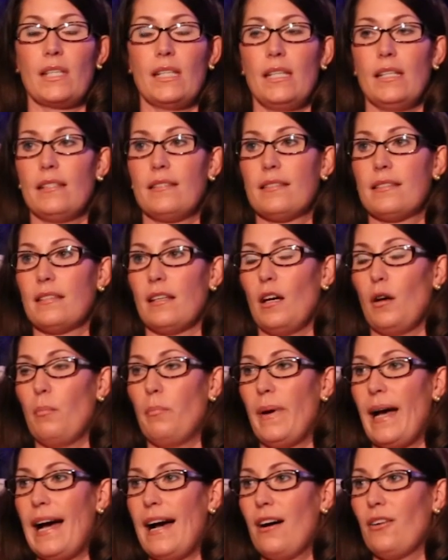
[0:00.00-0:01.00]
It's
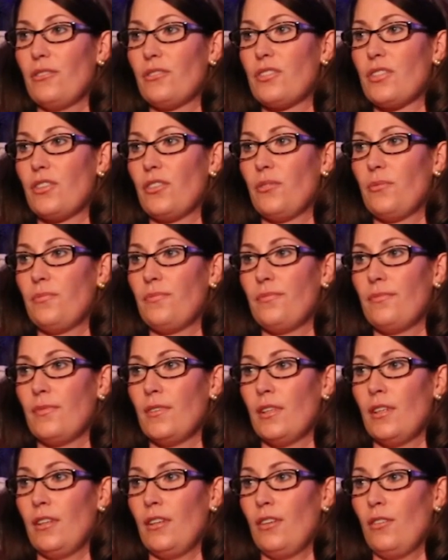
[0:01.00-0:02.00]
about
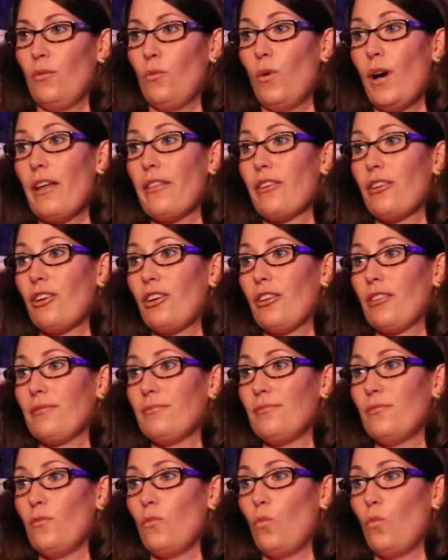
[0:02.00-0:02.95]
whether